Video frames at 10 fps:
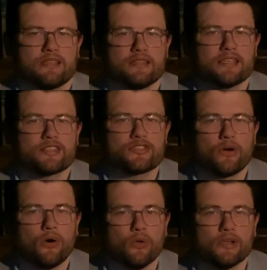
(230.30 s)
This
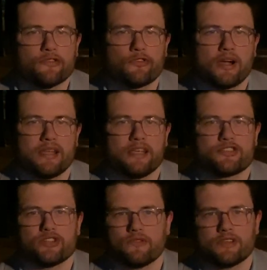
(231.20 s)
Holy Friday
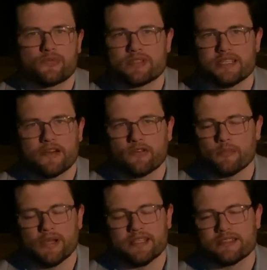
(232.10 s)
service was never
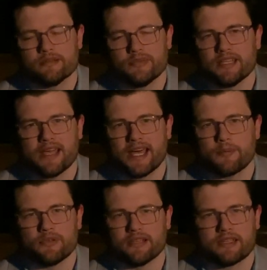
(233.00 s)
meant to be a
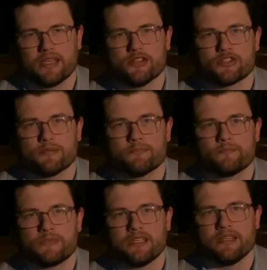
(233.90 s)
happy
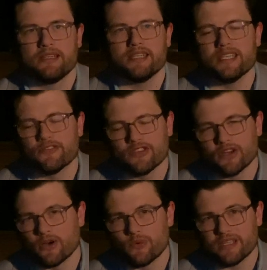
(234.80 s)
occasion, even
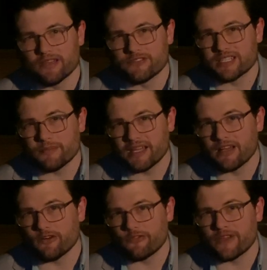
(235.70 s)
though we have
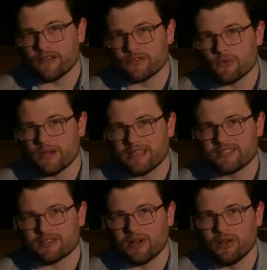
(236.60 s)
somehow found a way
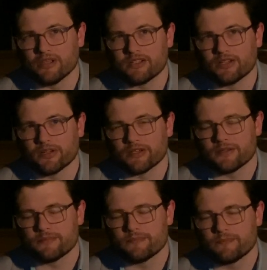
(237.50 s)
to call it
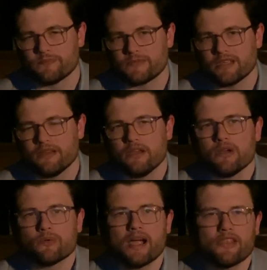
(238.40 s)
good.
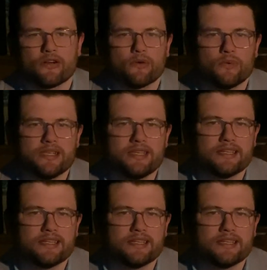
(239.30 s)
Rather, we